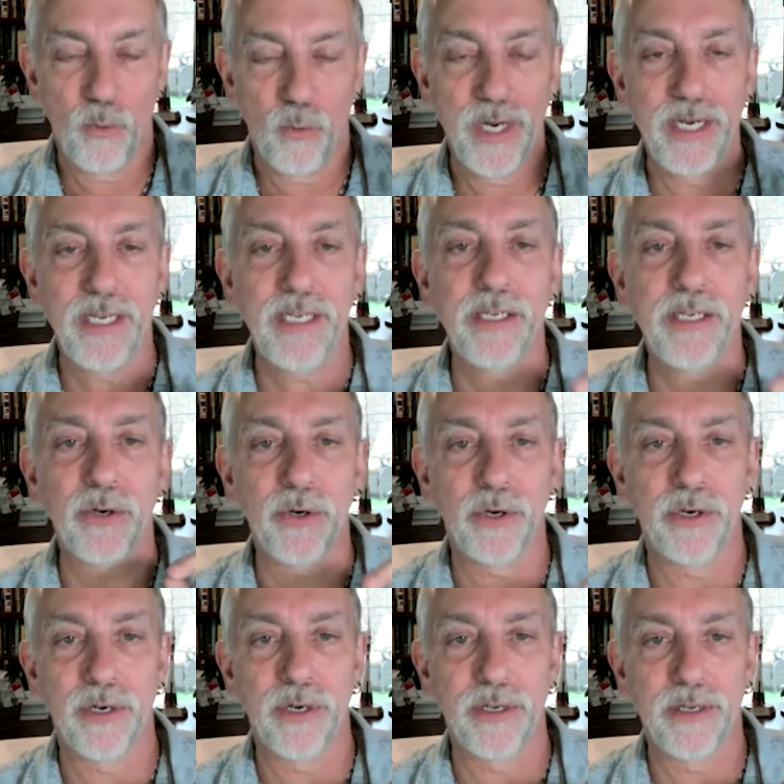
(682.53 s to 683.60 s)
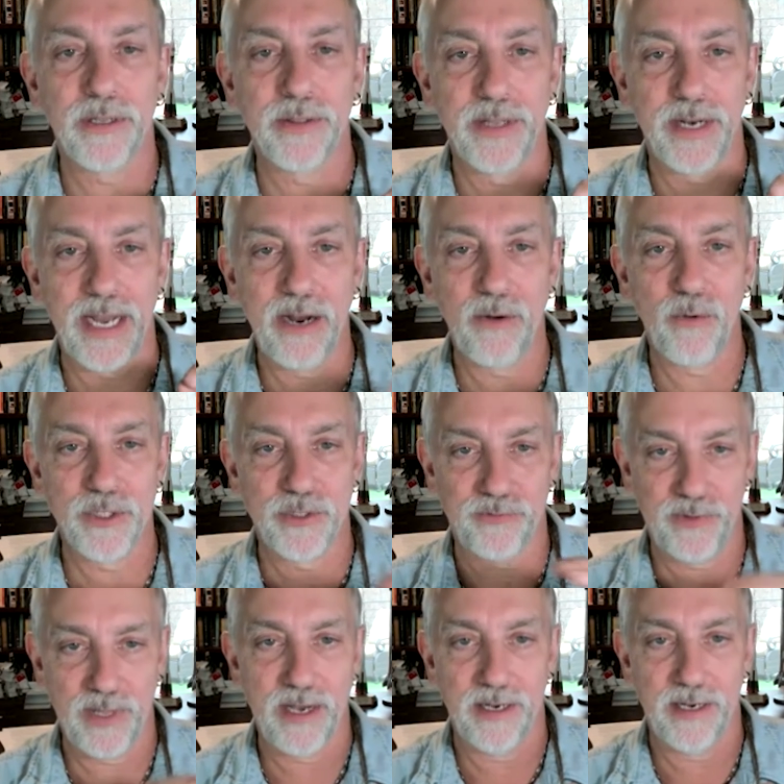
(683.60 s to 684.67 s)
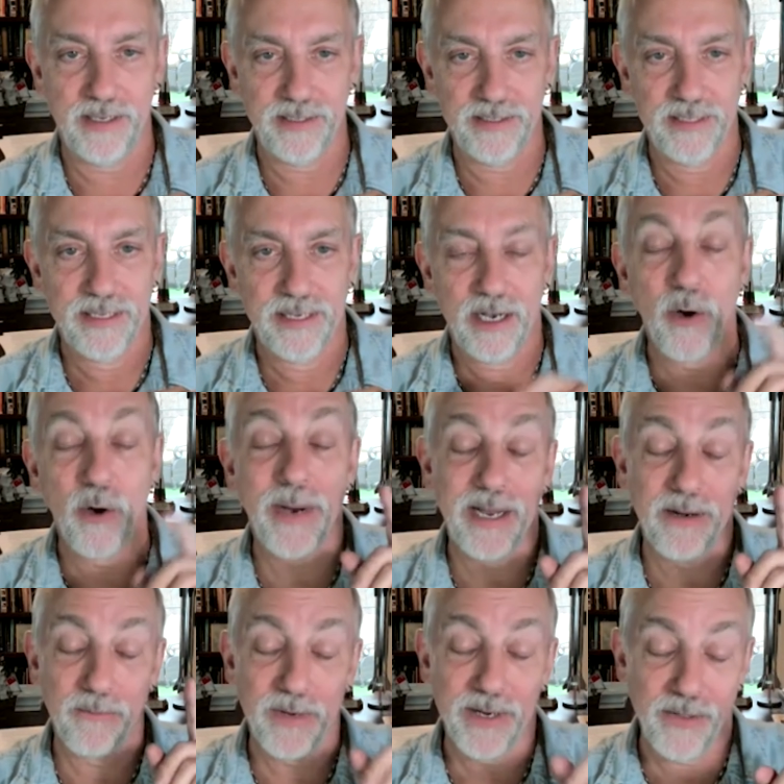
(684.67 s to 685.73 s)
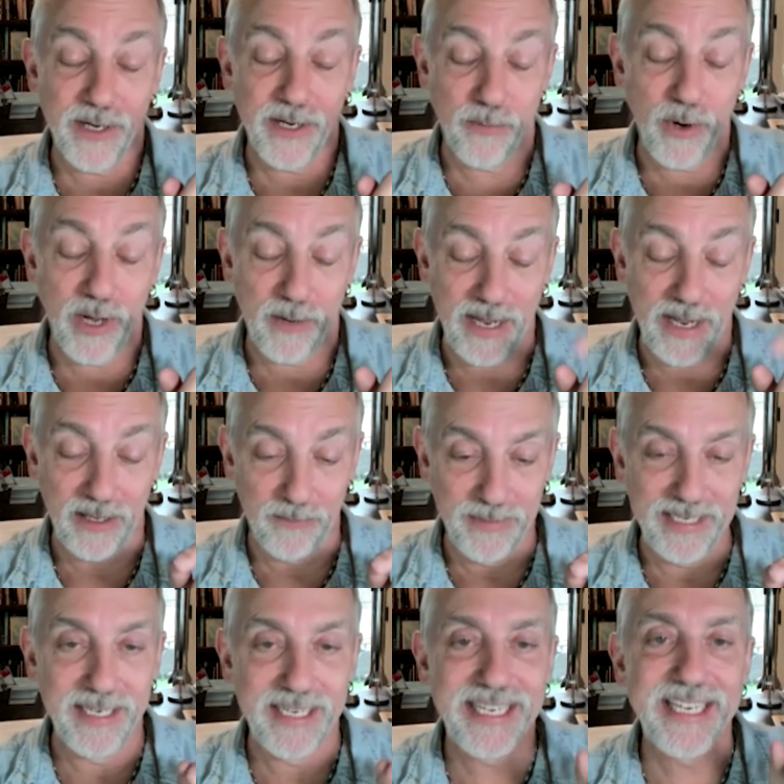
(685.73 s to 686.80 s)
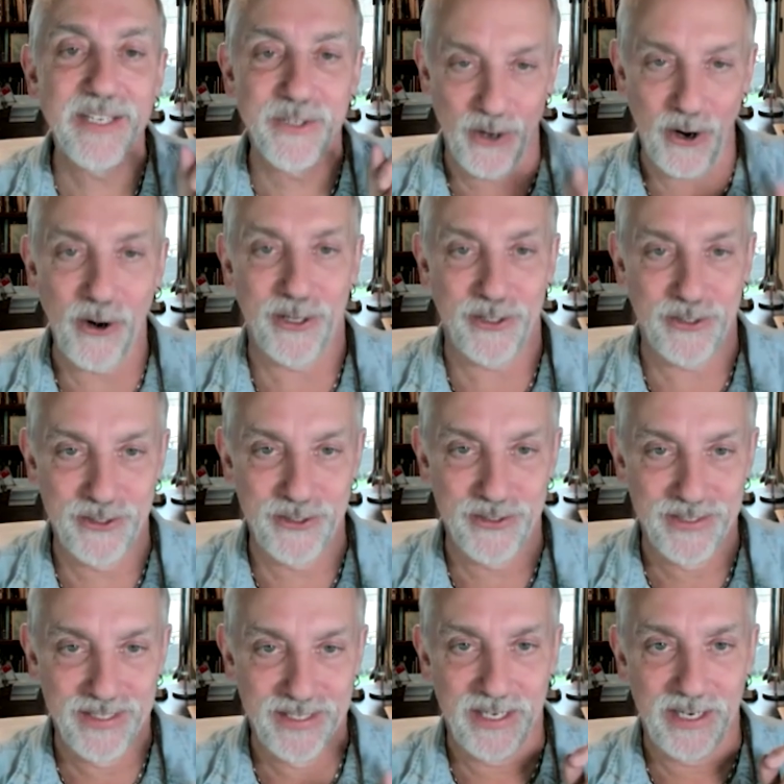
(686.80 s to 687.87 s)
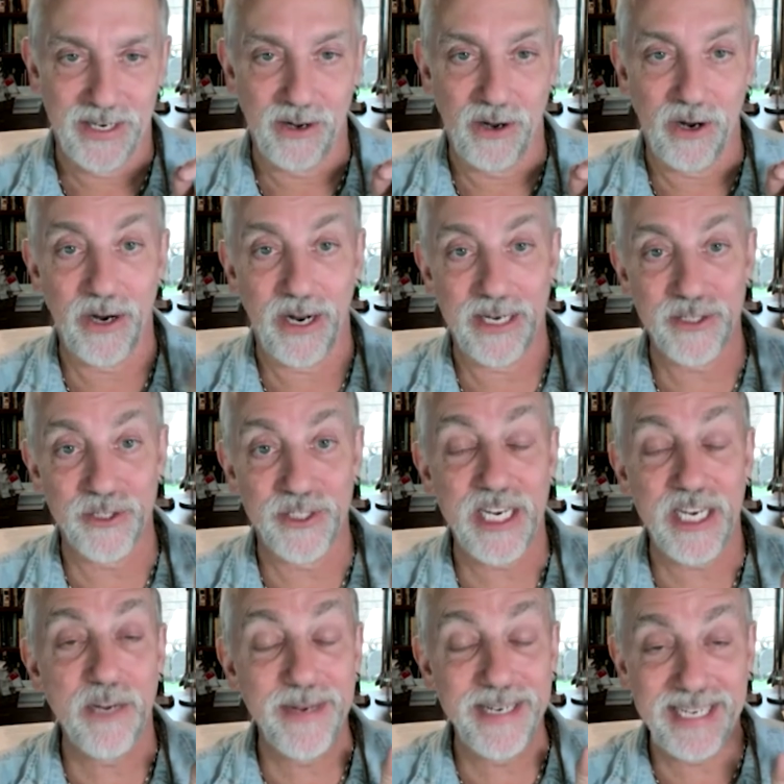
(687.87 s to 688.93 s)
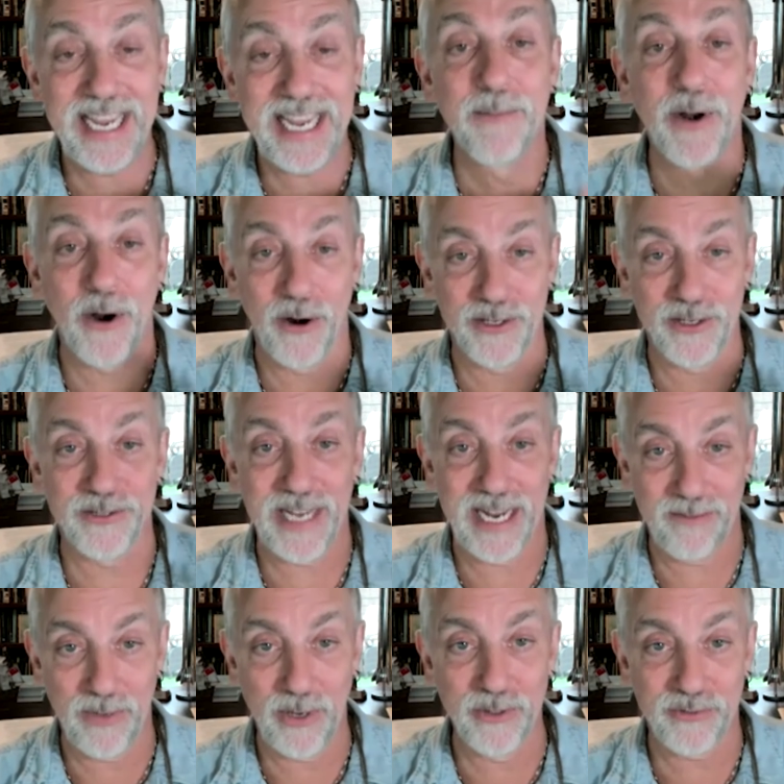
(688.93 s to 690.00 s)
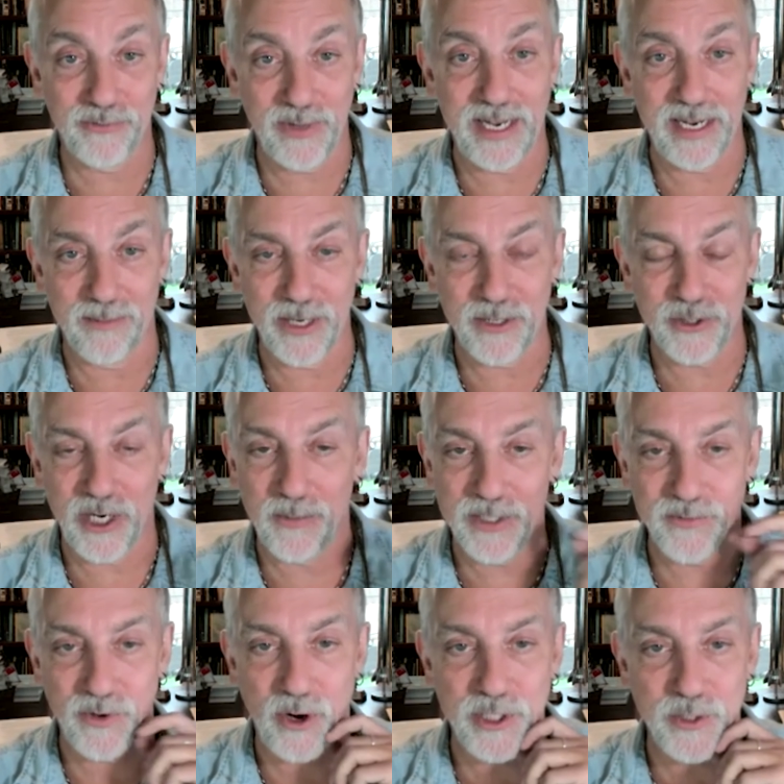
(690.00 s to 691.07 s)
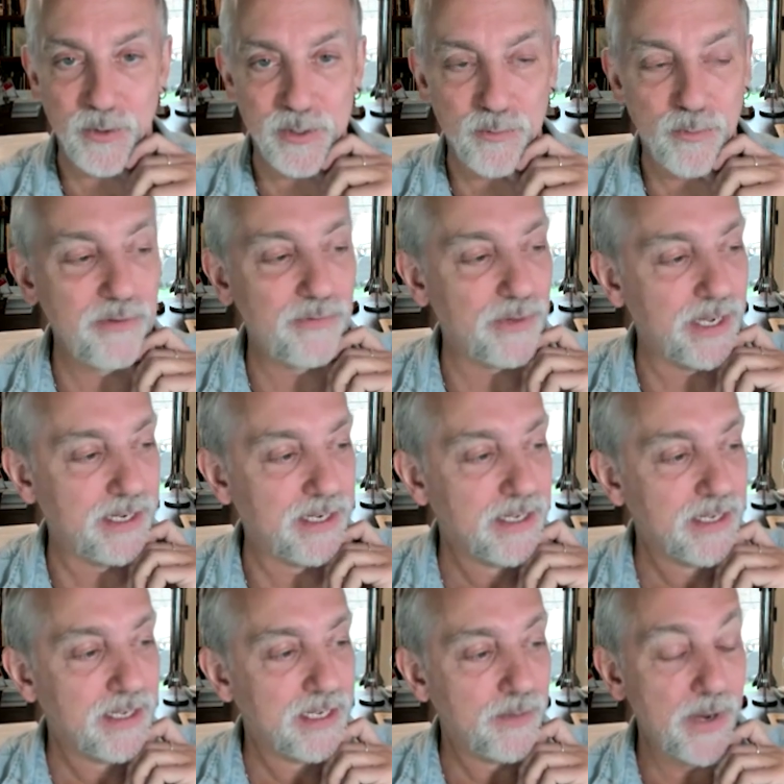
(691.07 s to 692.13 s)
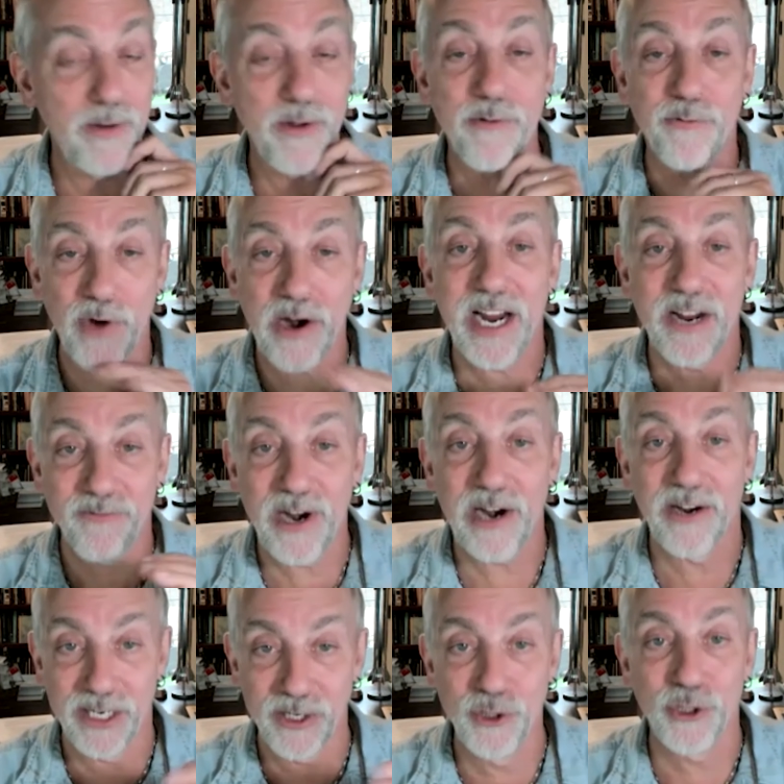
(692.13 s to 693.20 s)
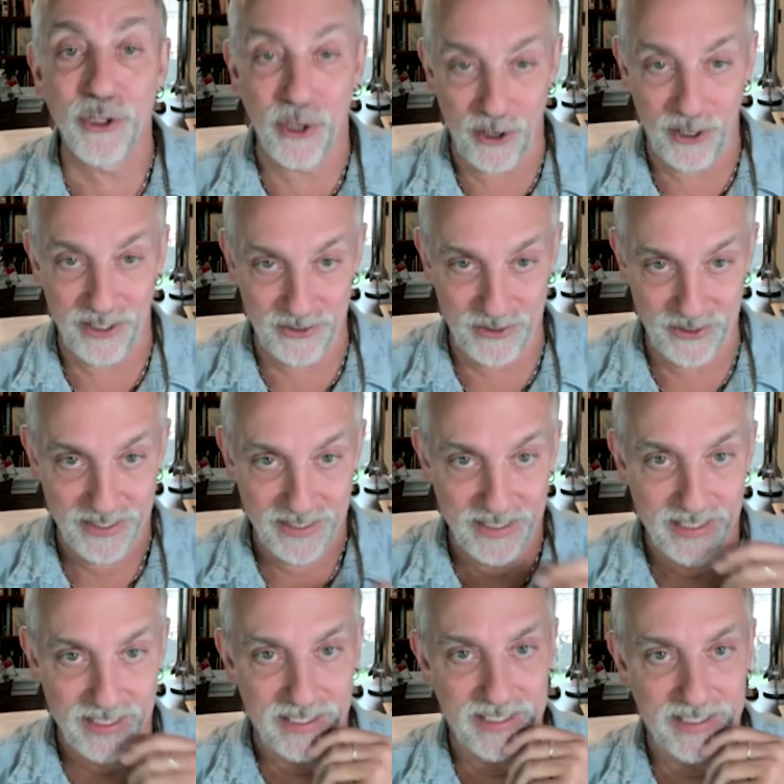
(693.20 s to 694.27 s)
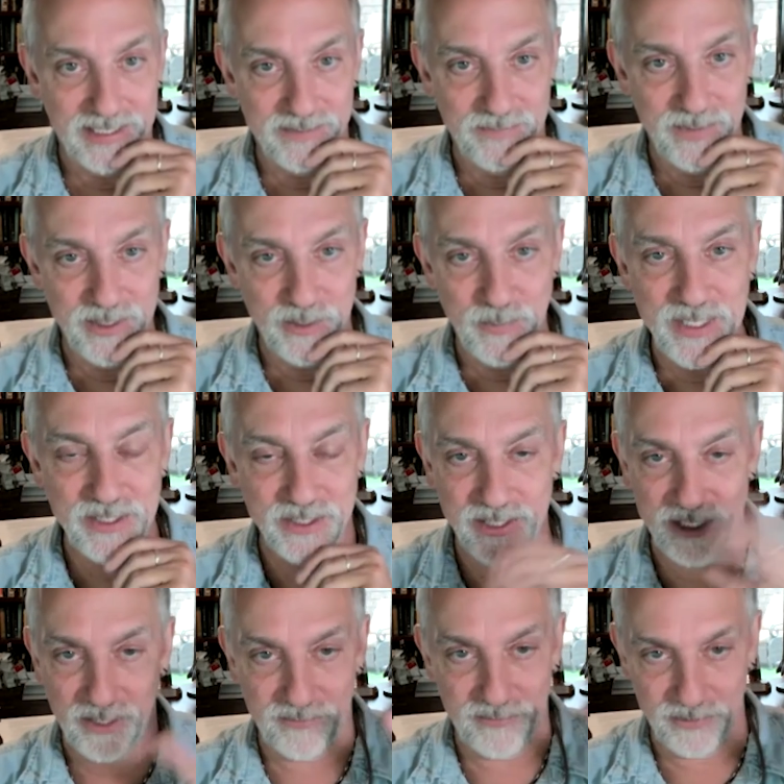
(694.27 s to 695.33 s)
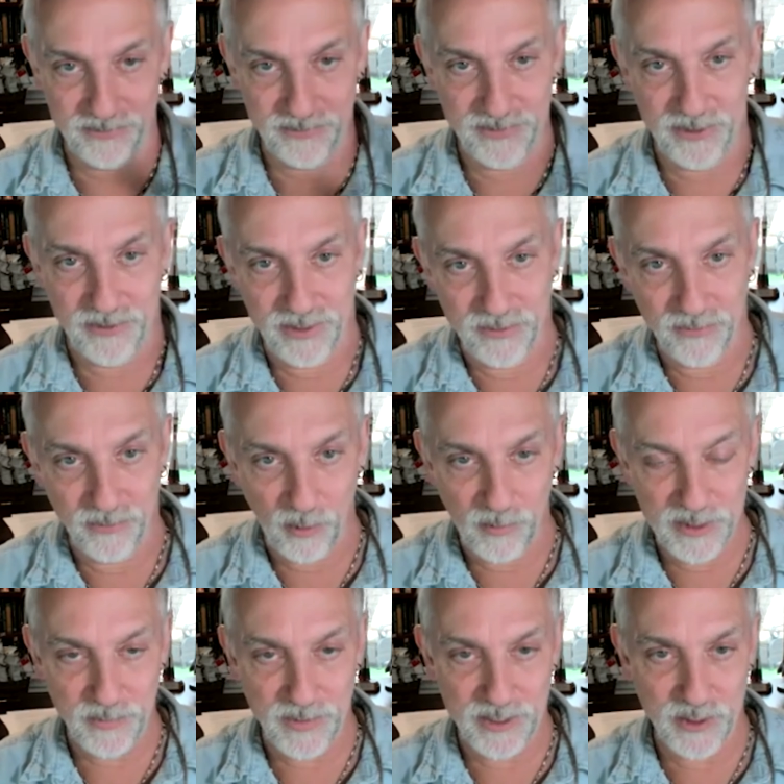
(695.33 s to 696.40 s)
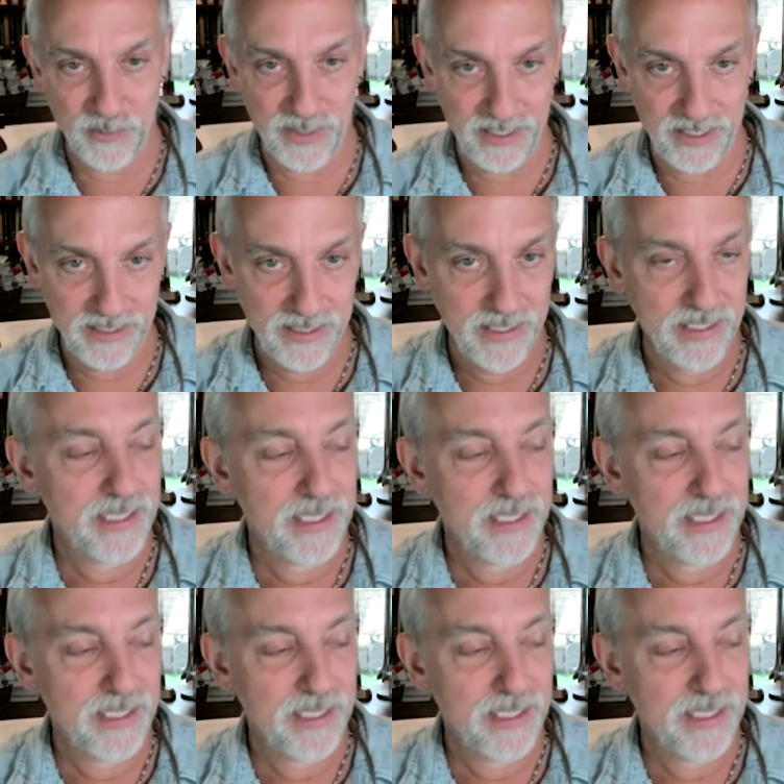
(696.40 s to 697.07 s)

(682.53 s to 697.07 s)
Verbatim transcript: When he heard that I was flying, oh, and another thing to point out about Alan Bean, he's an artist uh, I should say he became an artist at post flight. I'm not sure how much of an artist he was pre flight. He became a very, very good artist. Um, his pieces sell for you know enormous amounts of money.